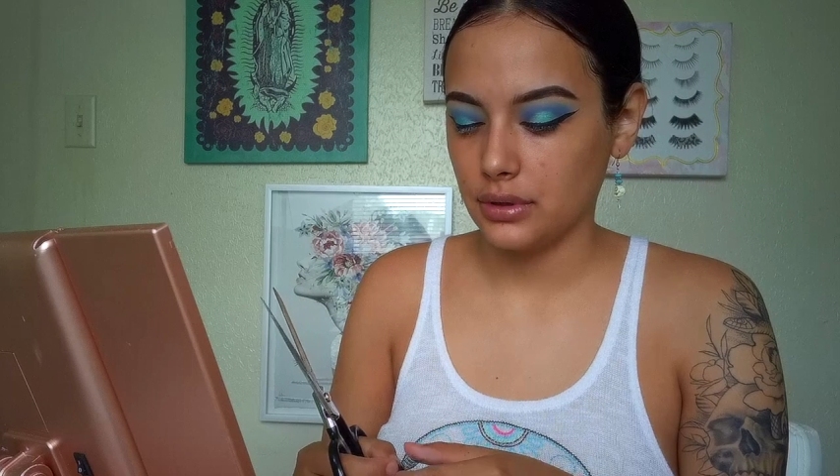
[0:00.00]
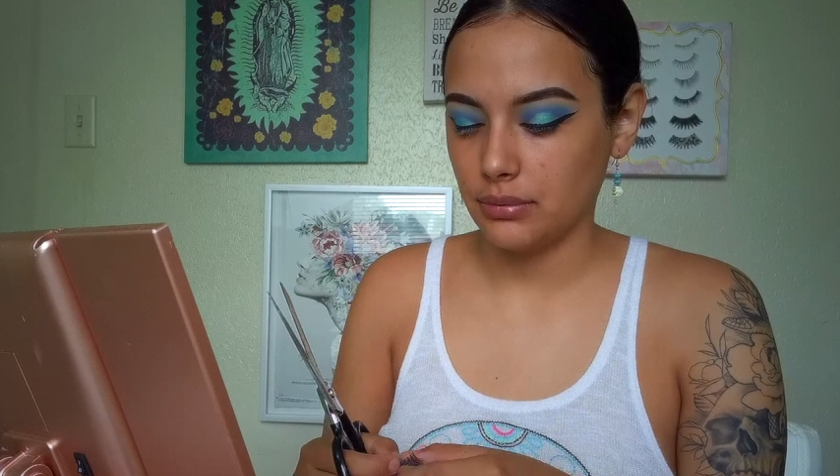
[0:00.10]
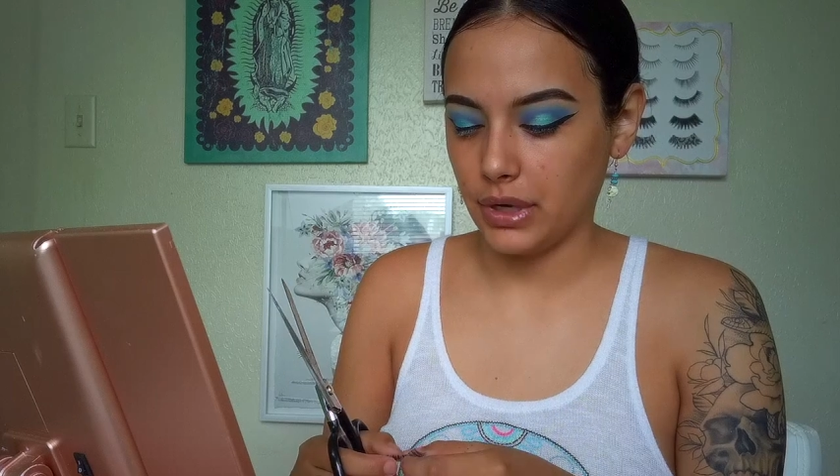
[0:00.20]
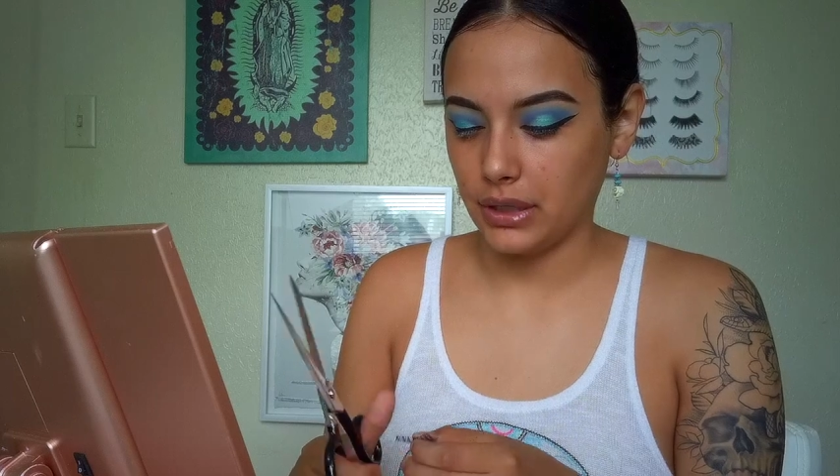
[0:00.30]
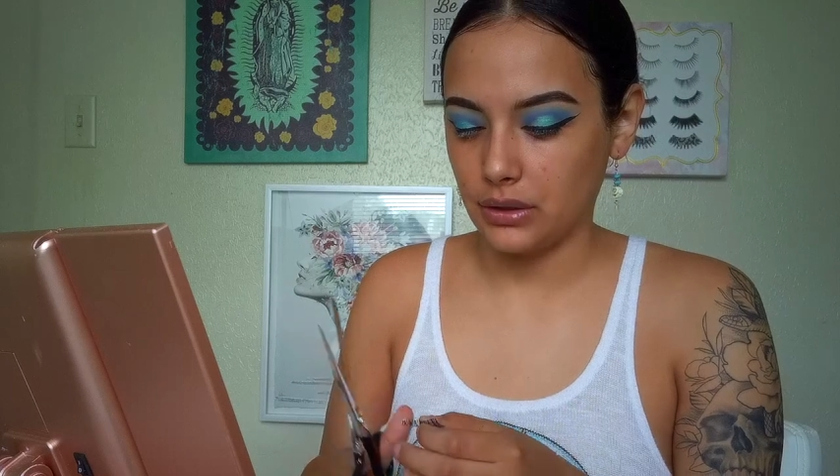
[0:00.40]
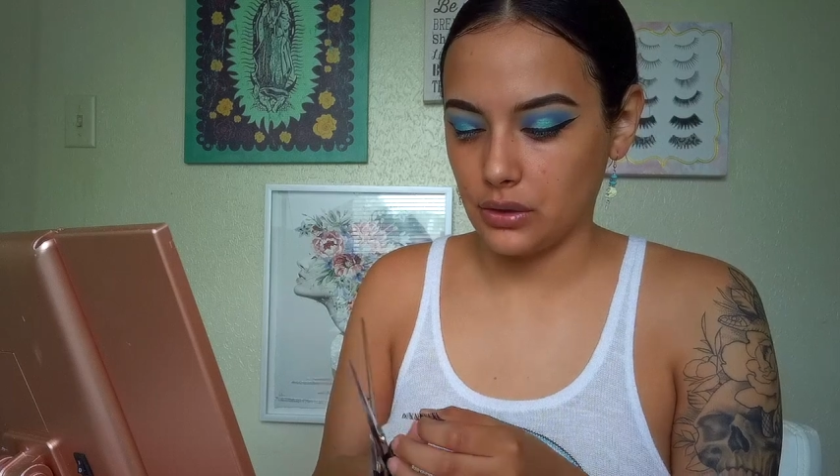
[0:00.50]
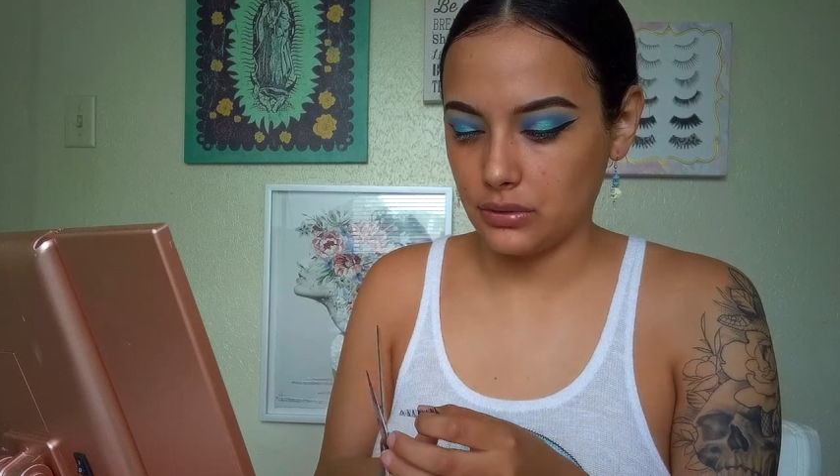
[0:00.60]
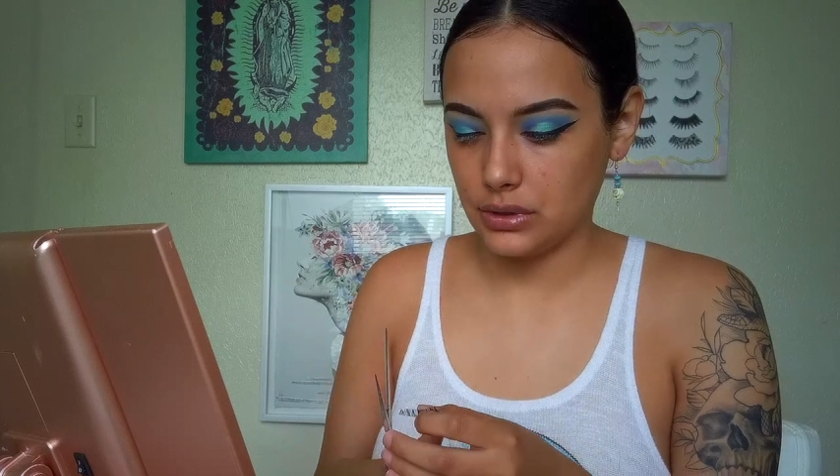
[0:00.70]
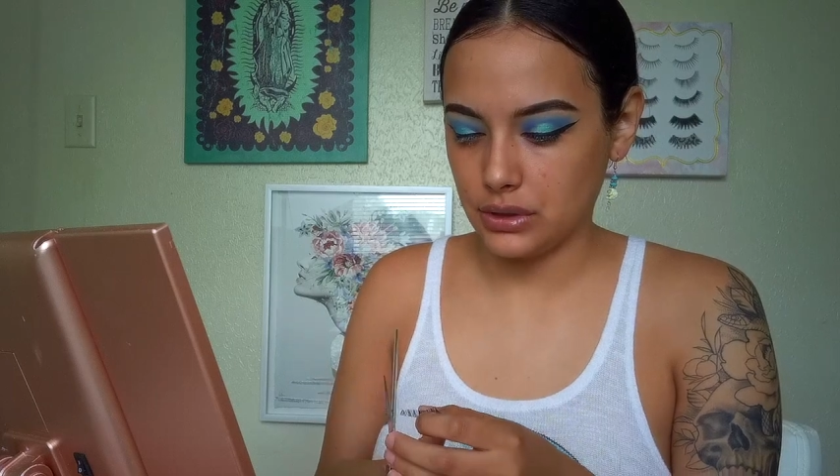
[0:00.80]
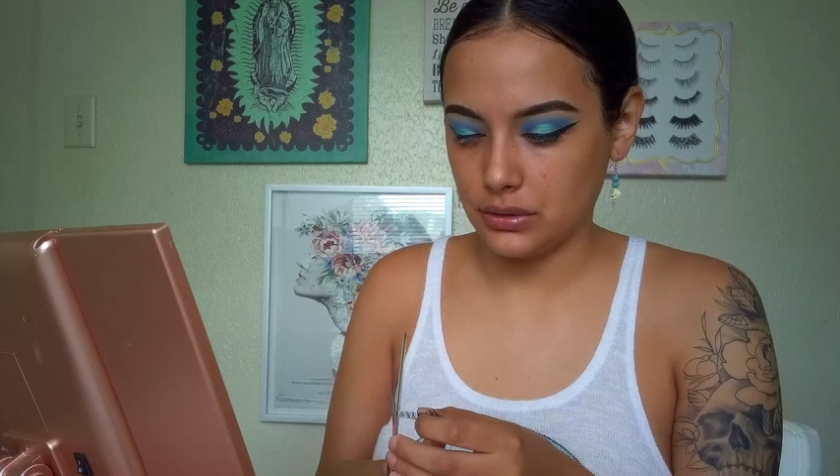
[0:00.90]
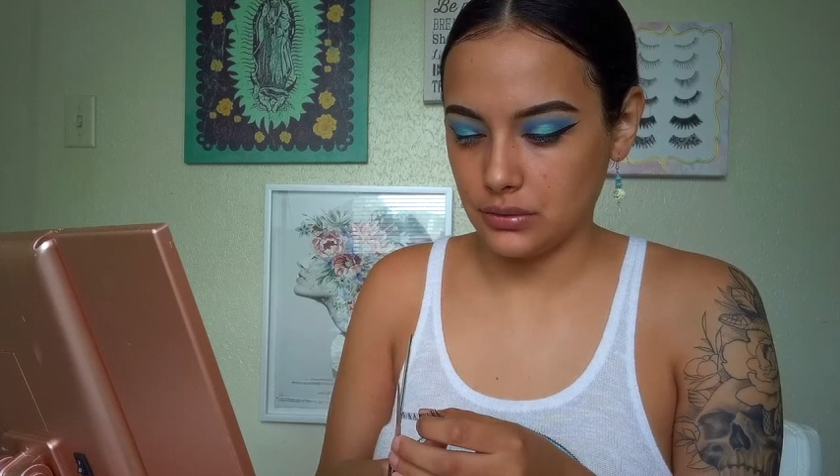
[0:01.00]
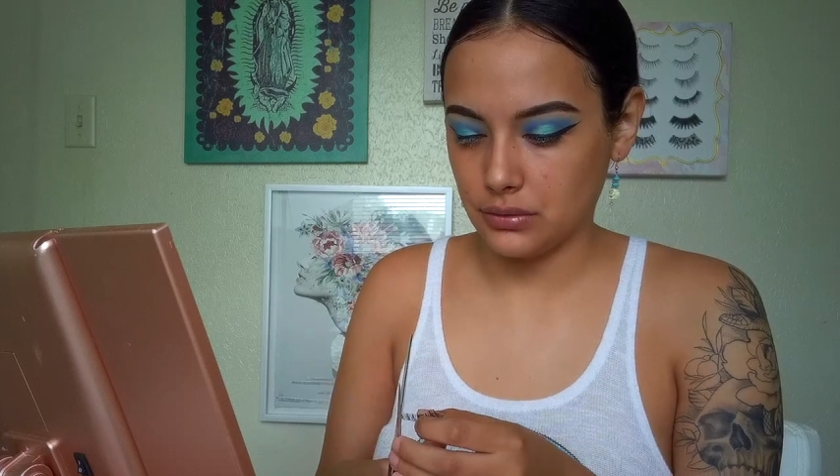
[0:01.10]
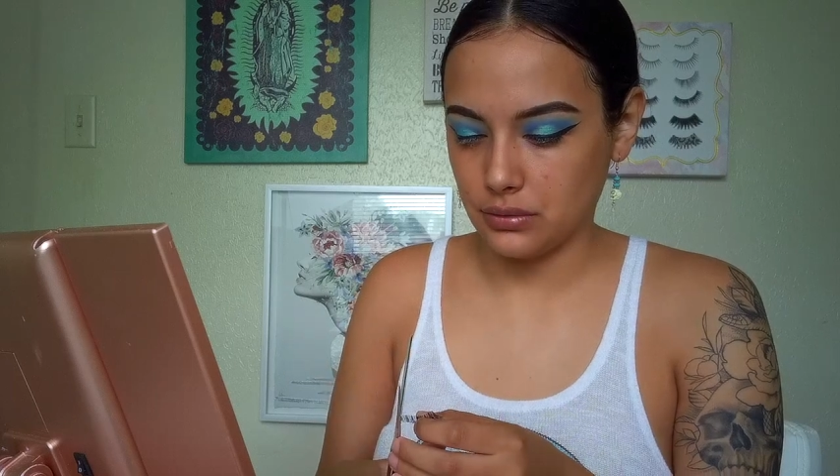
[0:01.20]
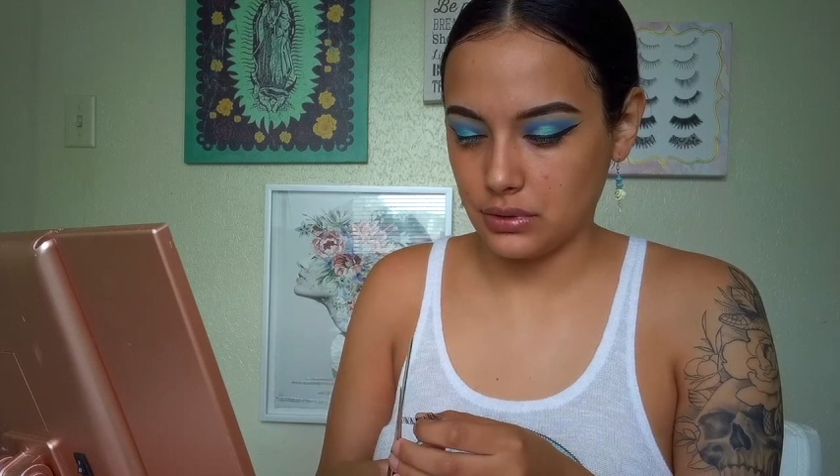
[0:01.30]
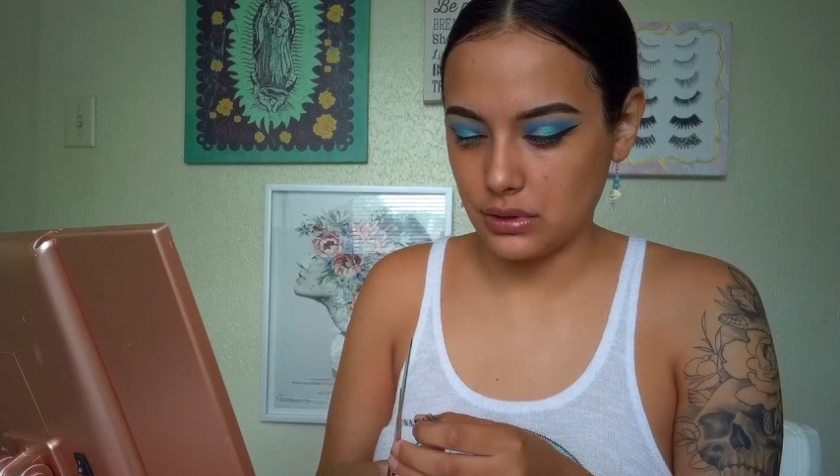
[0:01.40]
My
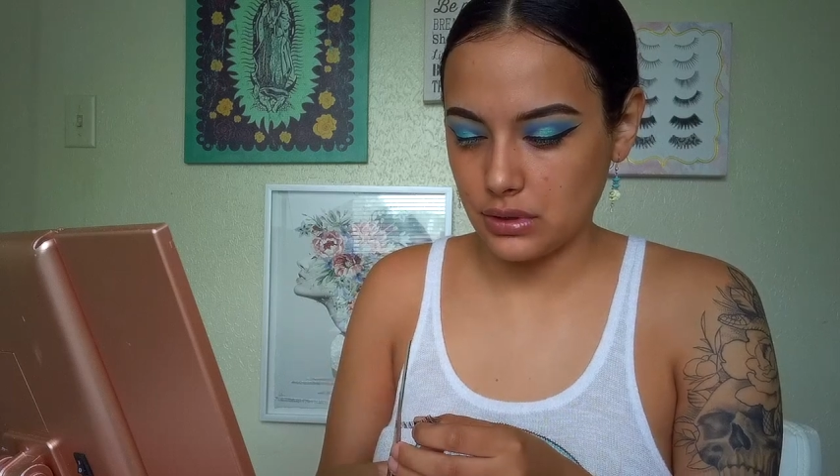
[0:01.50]
go-to